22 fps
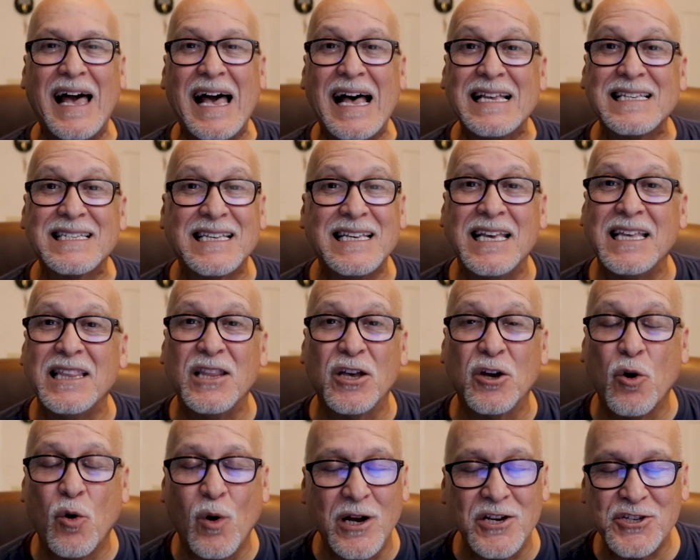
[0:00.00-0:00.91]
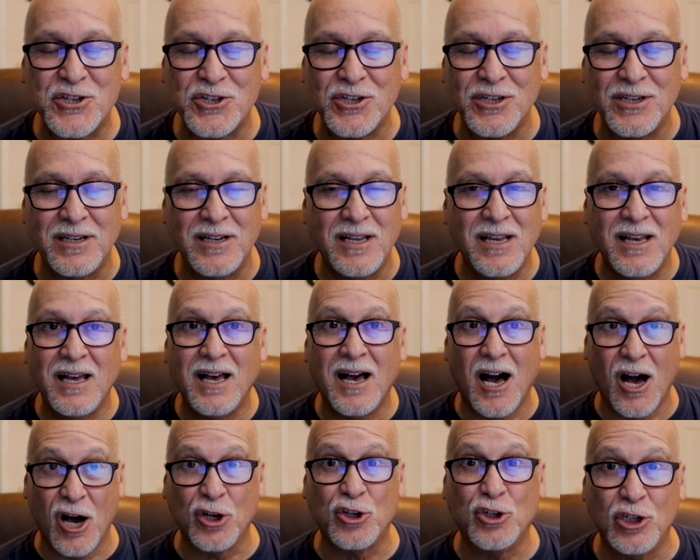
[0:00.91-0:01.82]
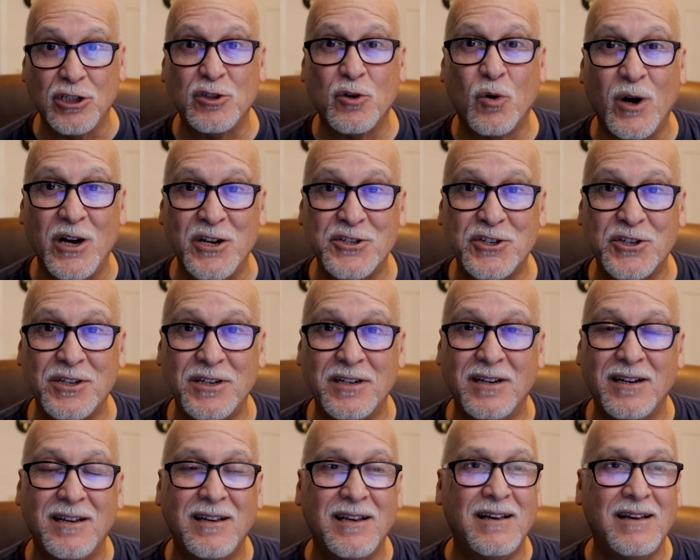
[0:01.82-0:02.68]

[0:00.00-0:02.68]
asking the question, a good question.